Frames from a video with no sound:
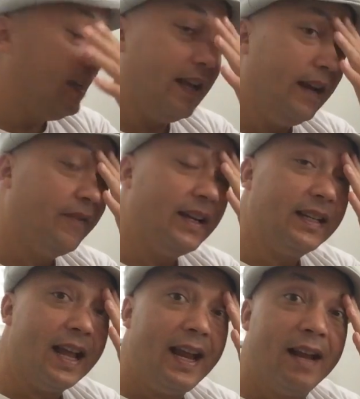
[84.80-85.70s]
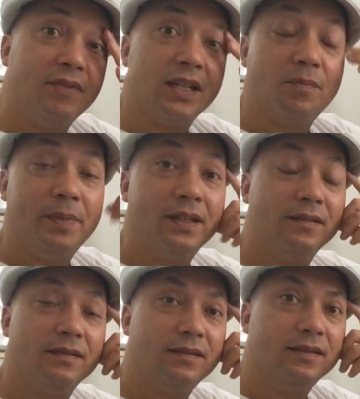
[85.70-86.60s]
every day
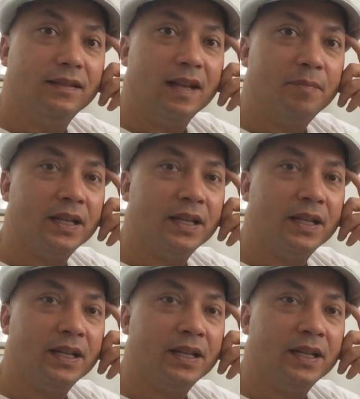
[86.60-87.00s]
I've